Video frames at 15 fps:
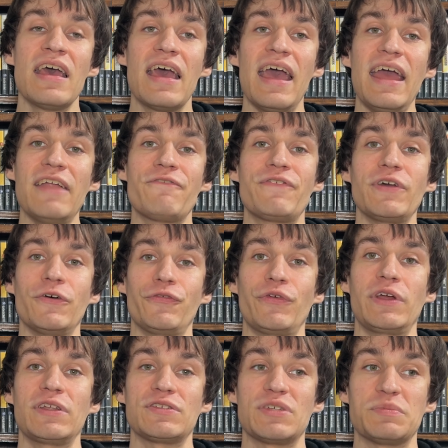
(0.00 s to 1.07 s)
And feel
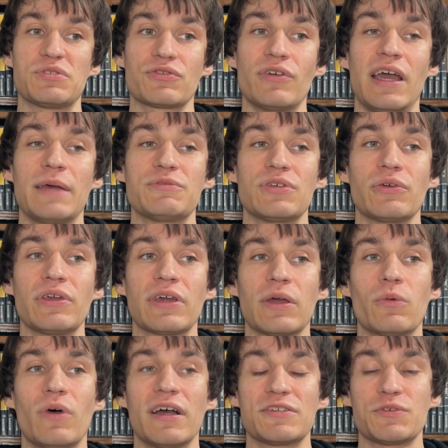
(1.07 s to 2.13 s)
free to subscribe so you can
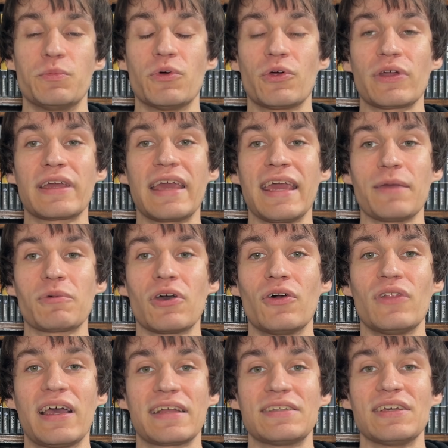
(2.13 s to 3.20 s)
watch more game
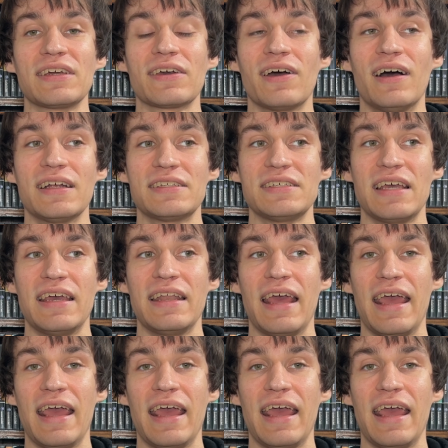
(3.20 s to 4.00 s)
collecting content